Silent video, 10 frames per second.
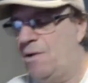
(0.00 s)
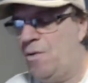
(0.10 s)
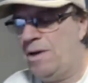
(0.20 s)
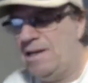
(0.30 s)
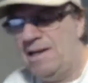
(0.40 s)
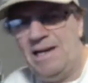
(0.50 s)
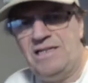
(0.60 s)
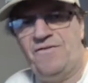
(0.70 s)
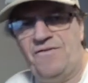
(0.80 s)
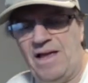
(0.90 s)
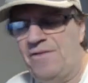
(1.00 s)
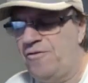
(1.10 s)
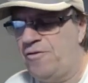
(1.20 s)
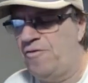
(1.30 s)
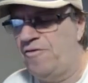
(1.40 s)
I wanted a nice
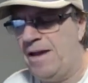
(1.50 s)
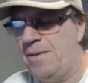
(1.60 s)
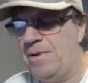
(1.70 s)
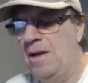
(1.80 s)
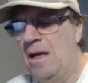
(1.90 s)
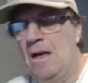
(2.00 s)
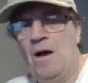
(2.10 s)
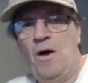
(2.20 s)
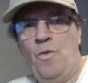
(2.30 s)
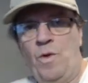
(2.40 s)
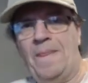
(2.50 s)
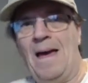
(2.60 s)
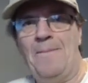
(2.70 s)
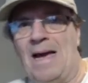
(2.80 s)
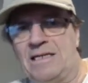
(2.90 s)
flavorful vape with
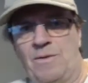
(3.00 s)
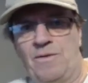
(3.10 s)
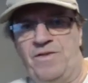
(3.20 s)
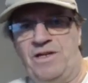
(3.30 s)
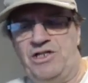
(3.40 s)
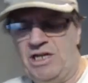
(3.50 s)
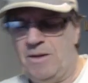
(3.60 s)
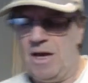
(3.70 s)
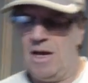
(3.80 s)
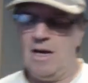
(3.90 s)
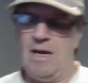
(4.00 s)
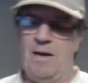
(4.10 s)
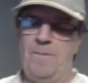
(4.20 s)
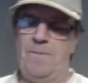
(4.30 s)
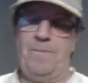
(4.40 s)
that maximum VG
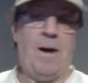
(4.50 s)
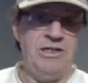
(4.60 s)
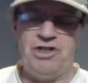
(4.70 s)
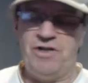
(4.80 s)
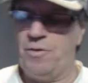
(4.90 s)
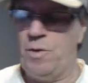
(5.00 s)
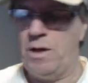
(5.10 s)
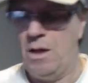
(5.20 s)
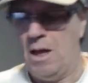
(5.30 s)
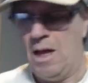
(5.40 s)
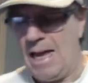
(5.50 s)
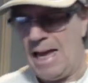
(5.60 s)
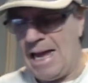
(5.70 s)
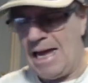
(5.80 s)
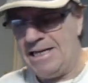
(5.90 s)
punch, if you will,
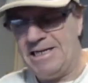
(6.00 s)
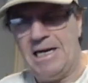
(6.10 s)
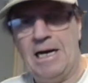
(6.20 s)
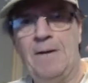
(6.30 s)
and